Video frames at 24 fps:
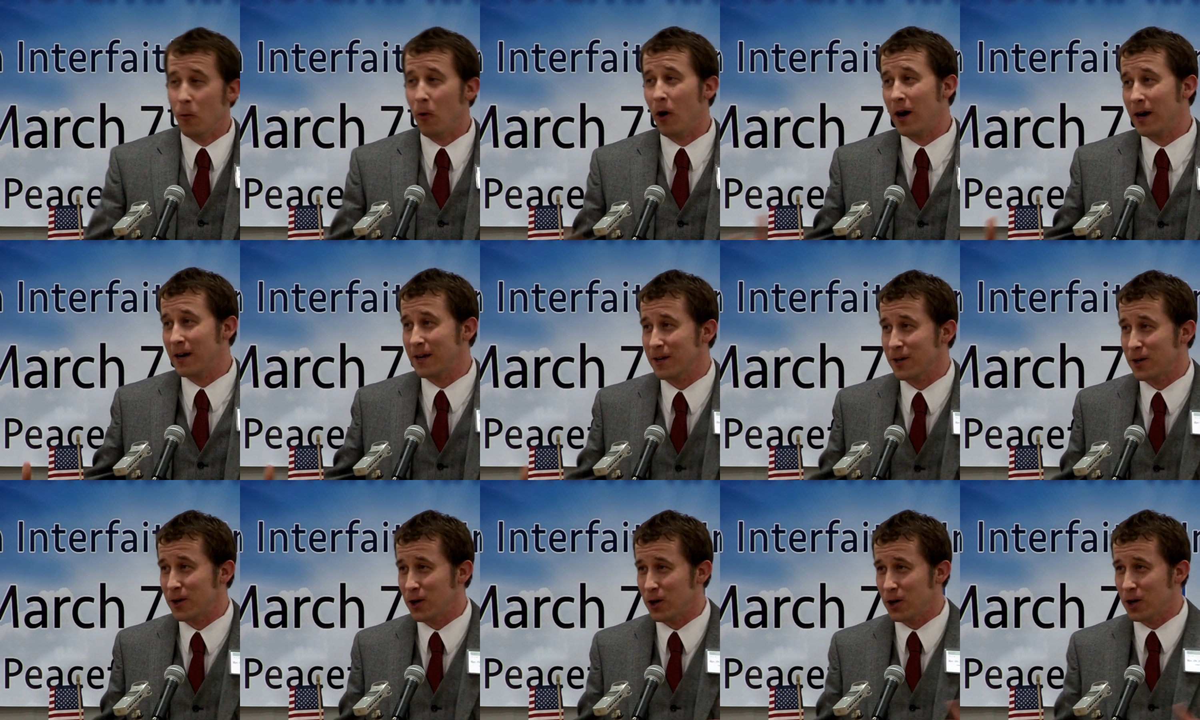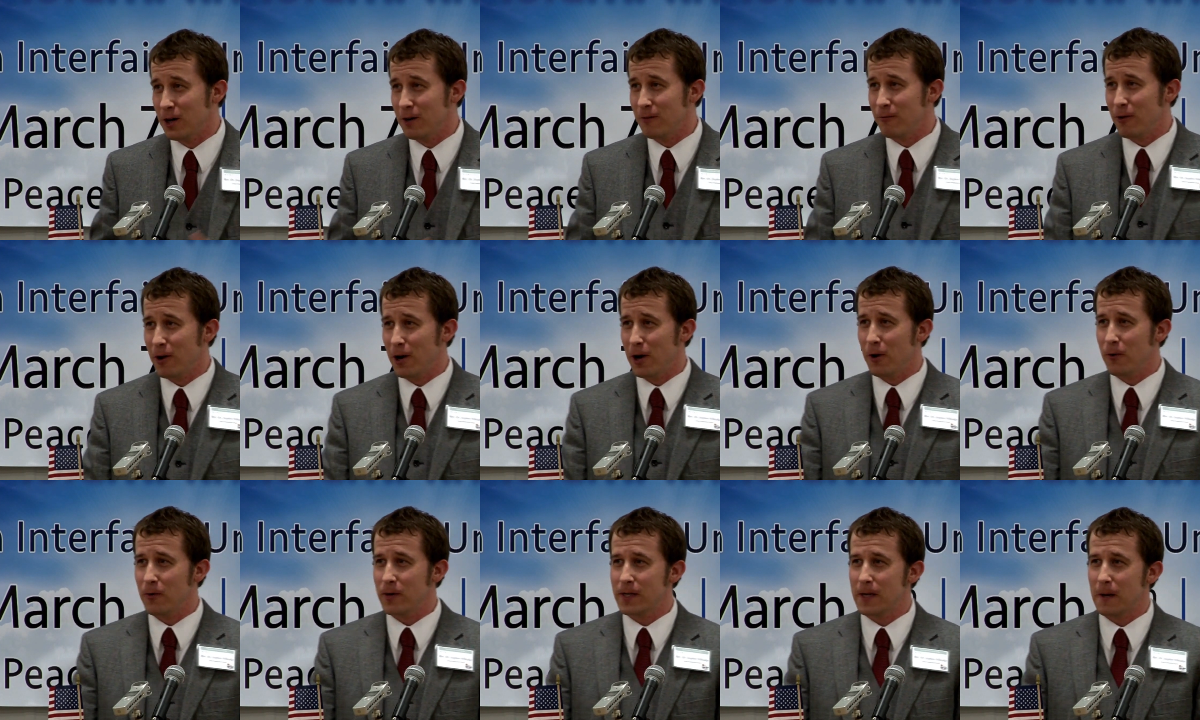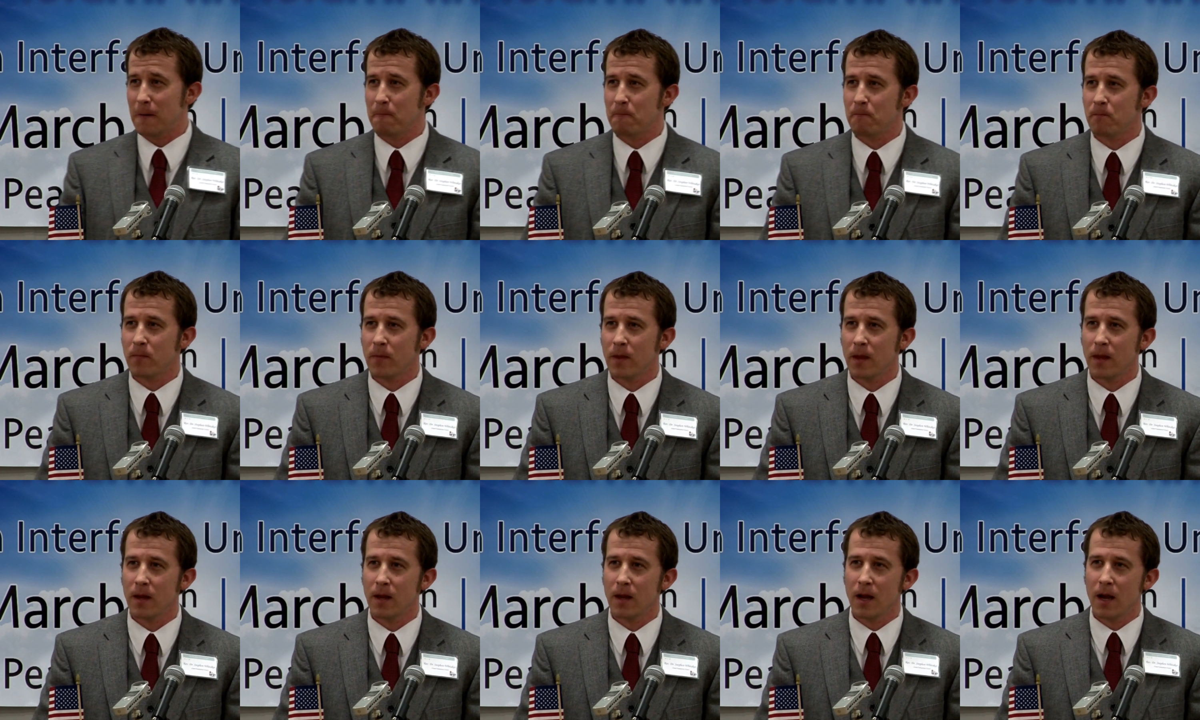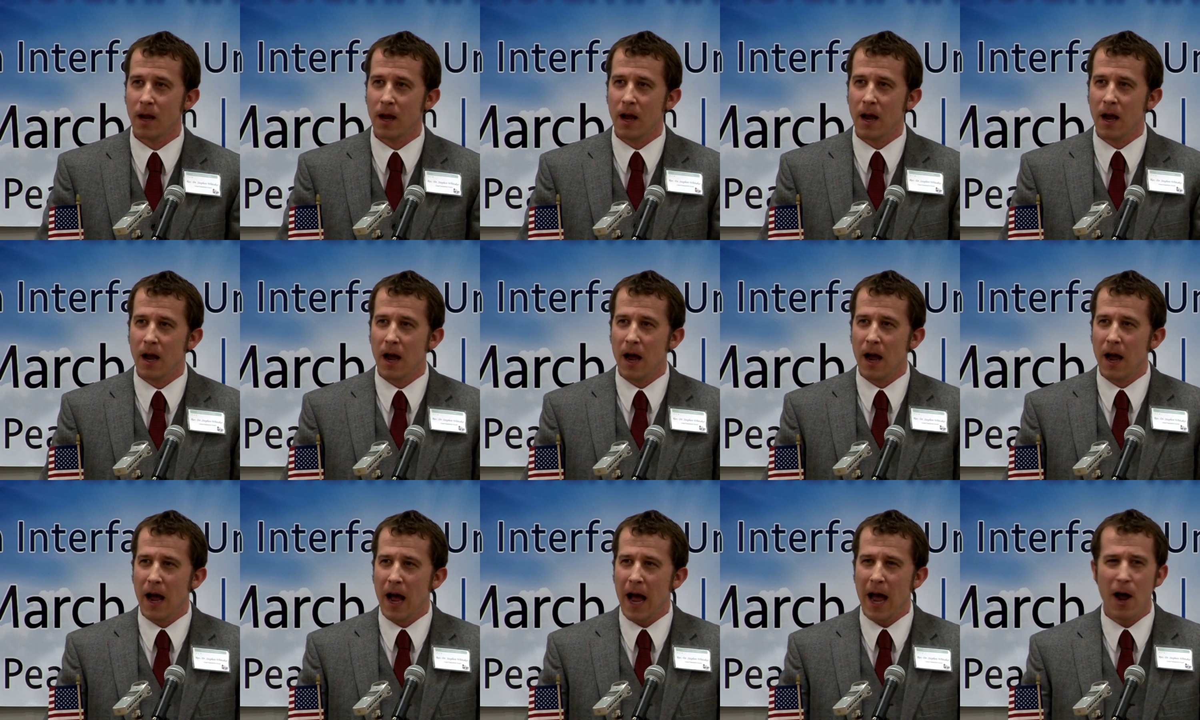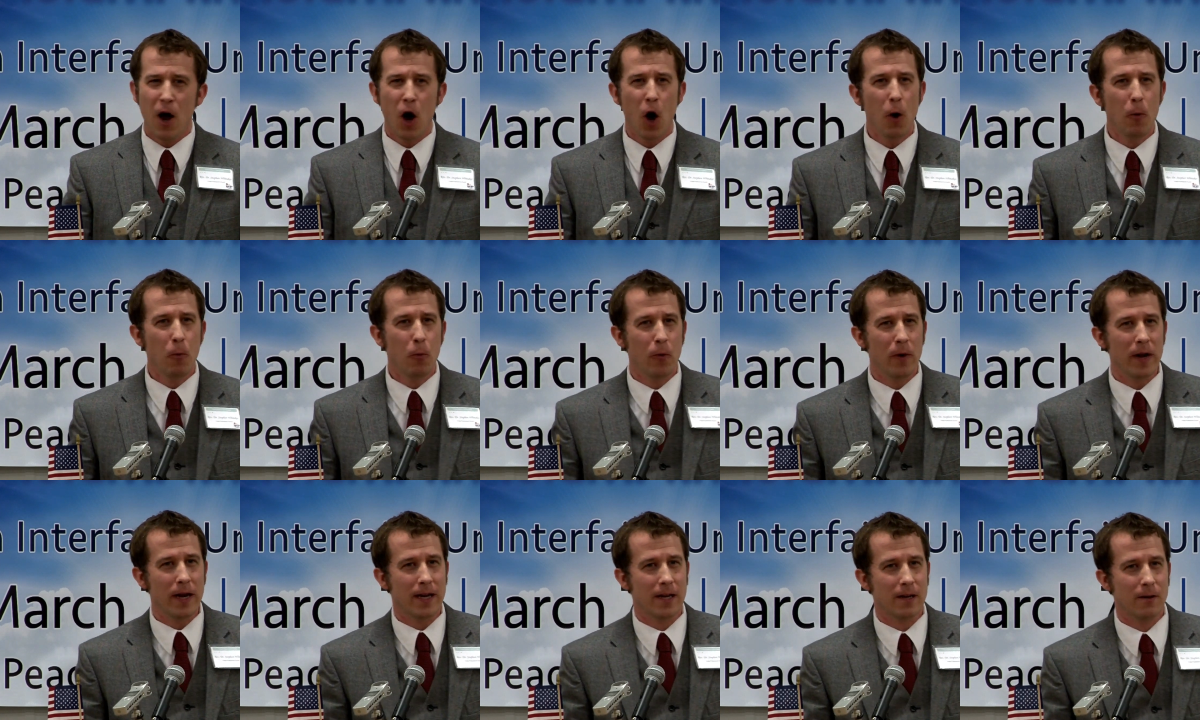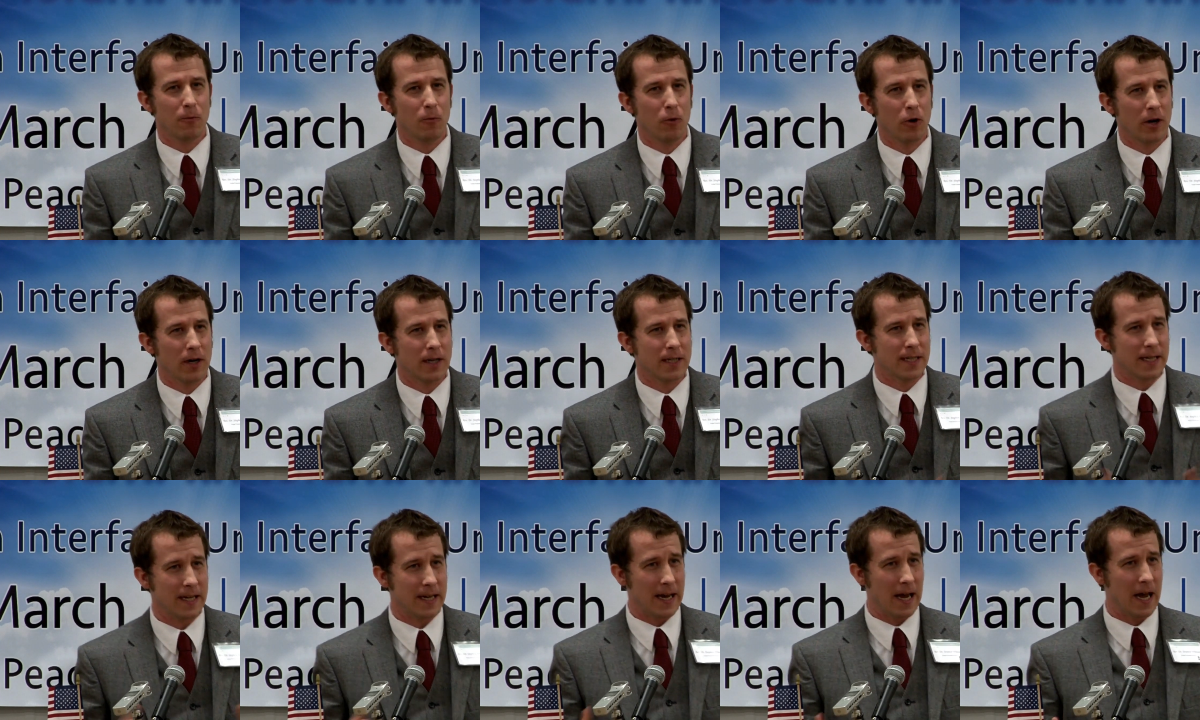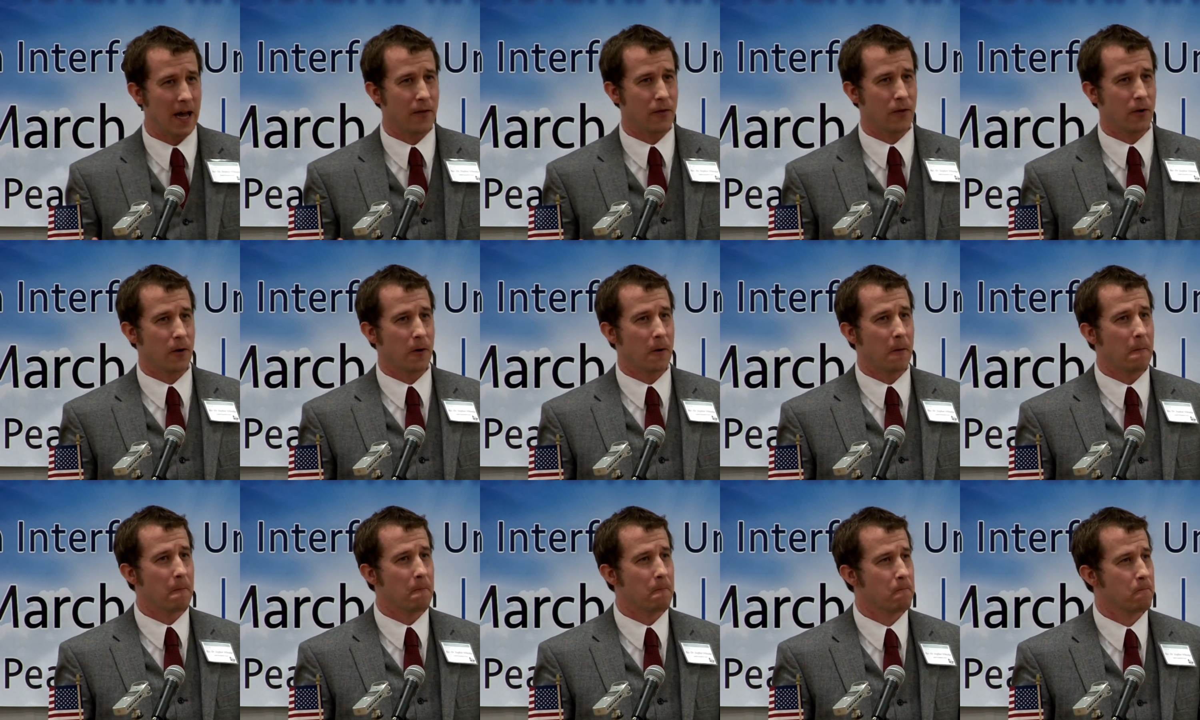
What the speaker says: One girl wrote, I hope we can work together.